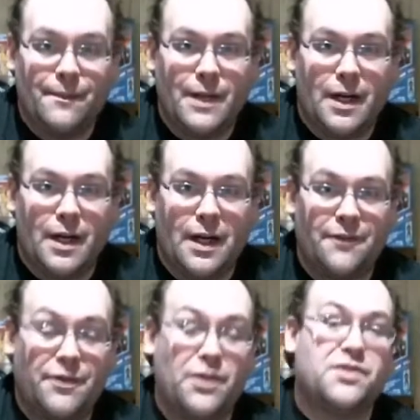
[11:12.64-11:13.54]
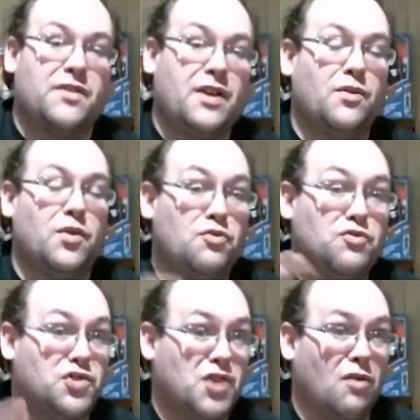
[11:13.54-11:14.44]
uh, for those of you who
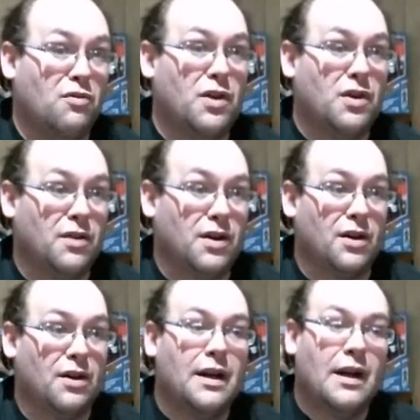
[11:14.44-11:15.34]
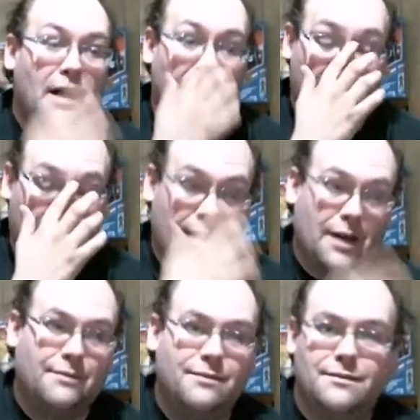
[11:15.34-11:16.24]
don't know her,
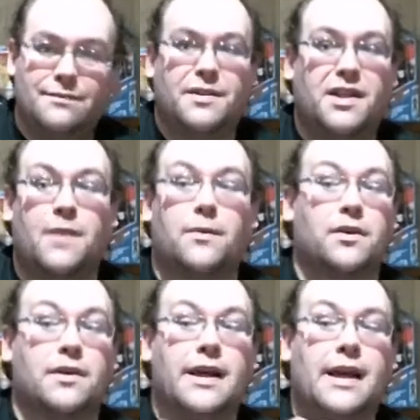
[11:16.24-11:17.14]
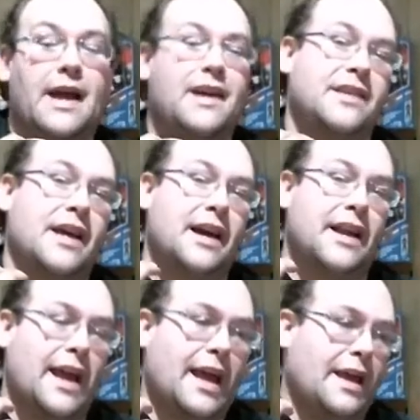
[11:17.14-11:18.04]
uh, Kimber Lee has had
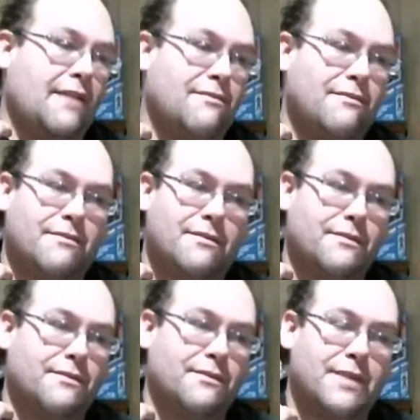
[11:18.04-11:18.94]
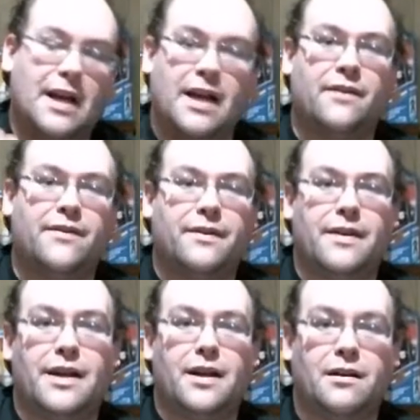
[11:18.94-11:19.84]
a heck of a
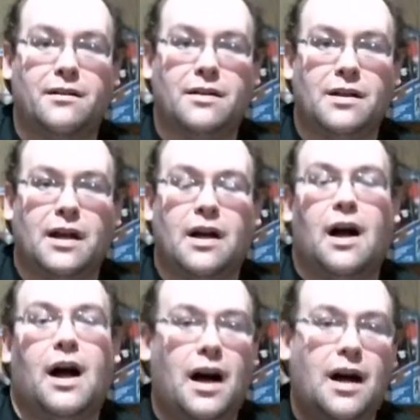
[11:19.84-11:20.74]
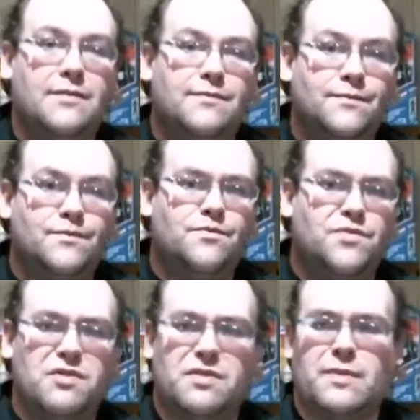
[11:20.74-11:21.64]
year. Um,
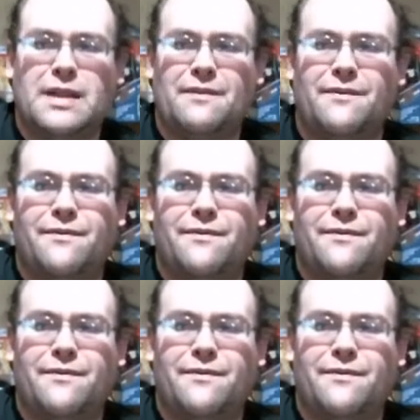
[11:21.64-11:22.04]
she was believed.